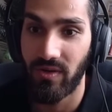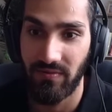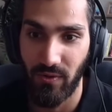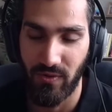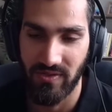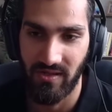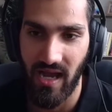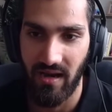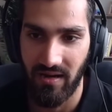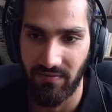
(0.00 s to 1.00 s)
only focus on
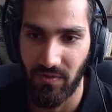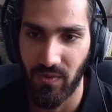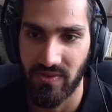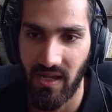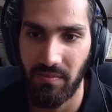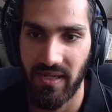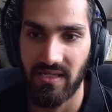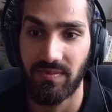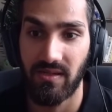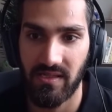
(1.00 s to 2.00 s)
hiring from those
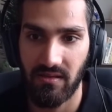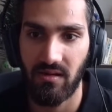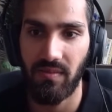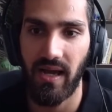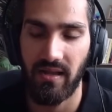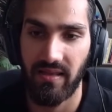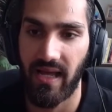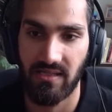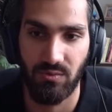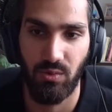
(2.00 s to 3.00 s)
companies because in their mind
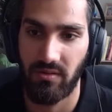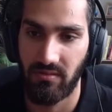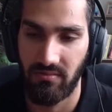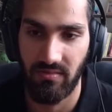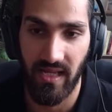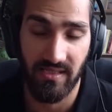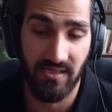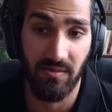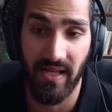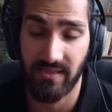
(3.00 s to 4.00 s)
that's
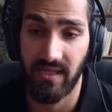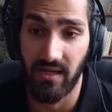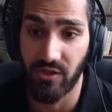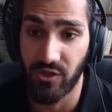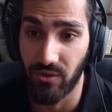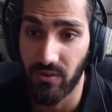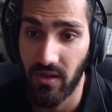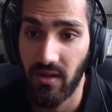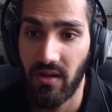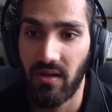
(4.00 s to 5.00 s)
the best they can do,
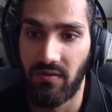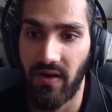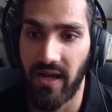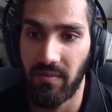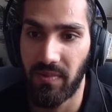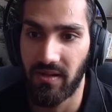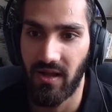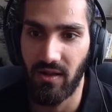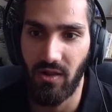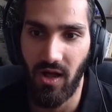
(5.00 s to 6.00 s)
right? But
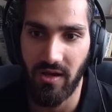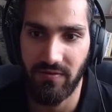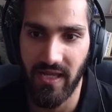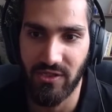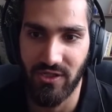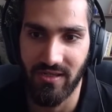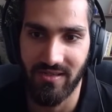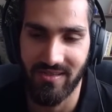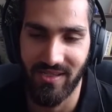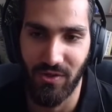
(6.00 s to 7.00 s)
a lot of the
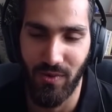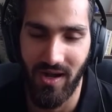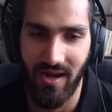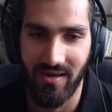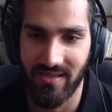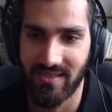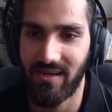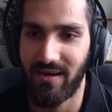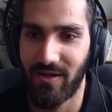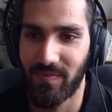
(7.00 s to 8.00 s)
engineers that you want to hire at
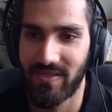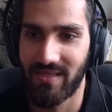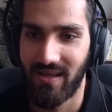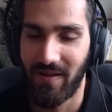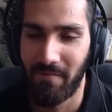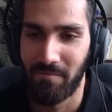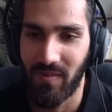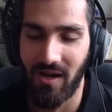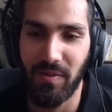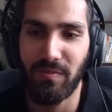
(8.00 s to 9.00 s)
startups
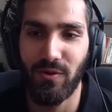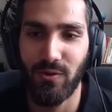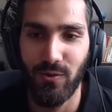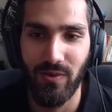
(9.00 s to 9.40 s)
are people who